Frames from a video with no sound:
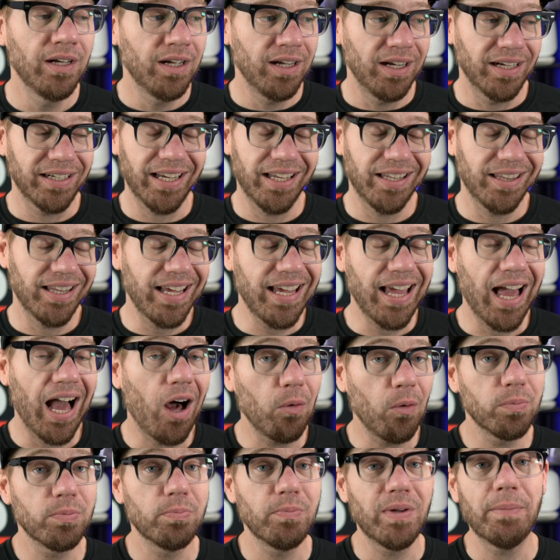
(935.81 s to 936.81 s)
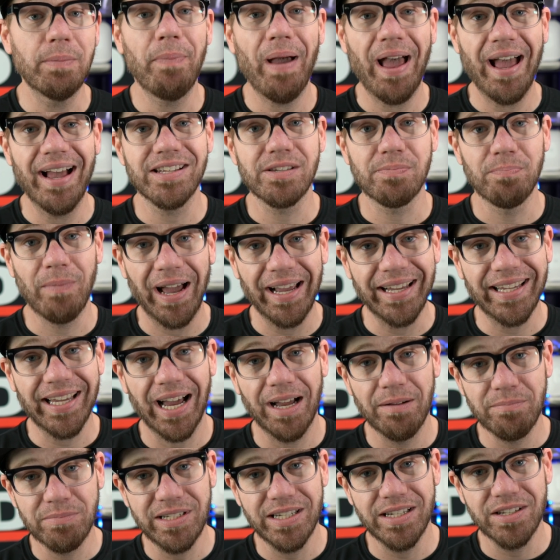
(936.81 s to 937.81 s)
Again, they helped me pass my
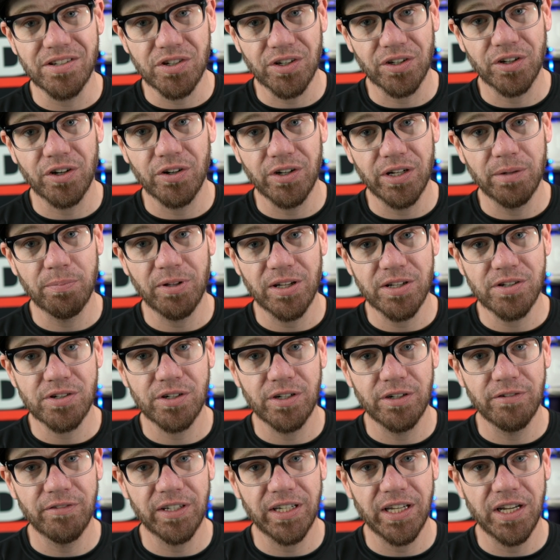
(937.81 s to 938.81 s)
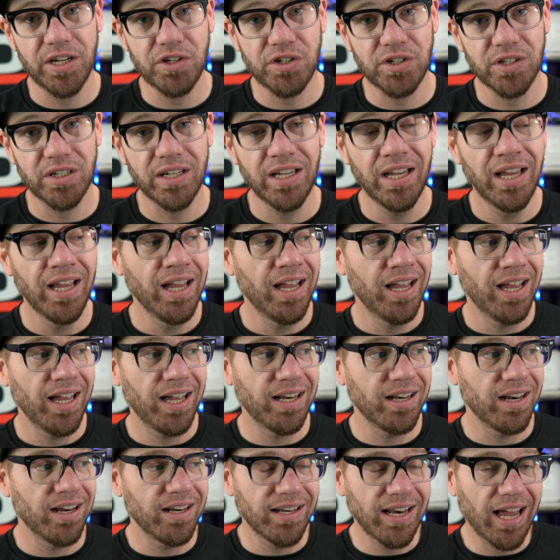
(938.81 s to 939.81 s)
CompTIA Security Plus certification. And
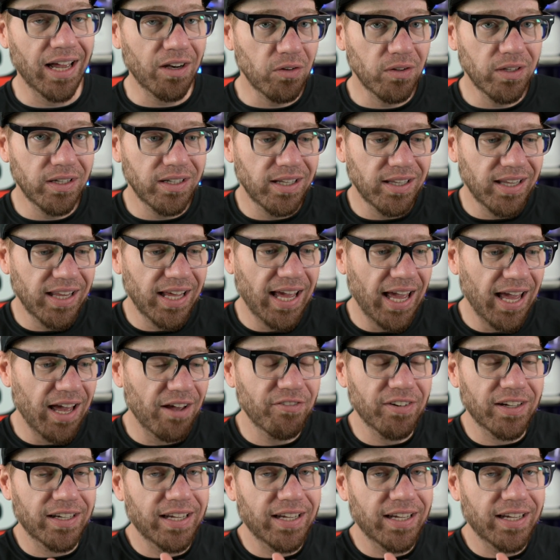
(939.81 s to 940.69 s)
and not only do they have